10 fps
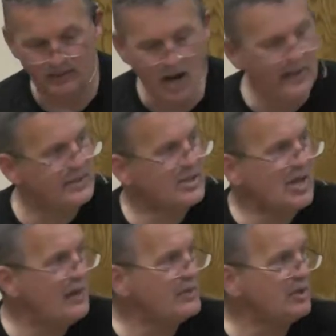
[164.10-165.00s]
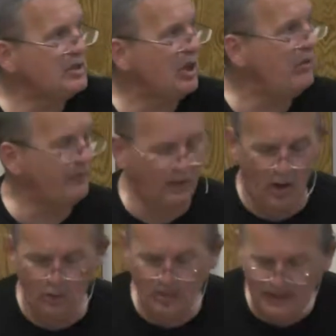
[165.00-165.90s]
Not a substitute for
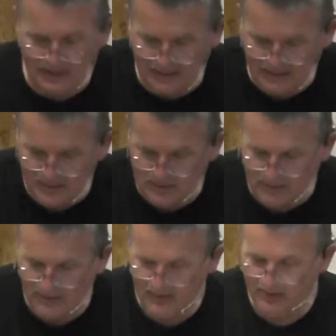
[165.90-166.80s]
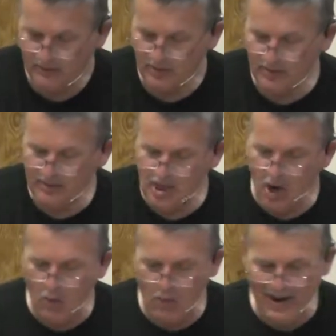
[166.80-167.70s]
obedience. There is
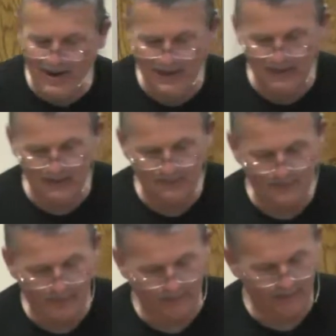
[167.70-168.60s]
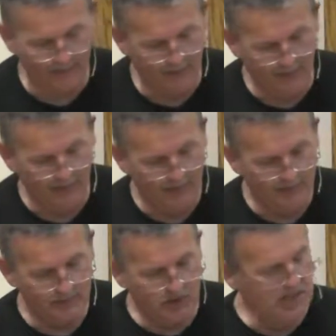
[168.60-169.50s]
no way.
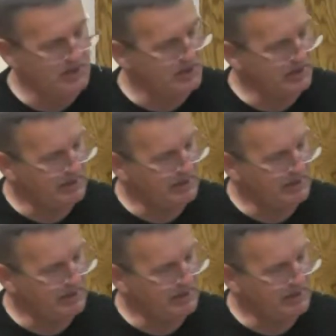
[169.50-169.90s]
Jesus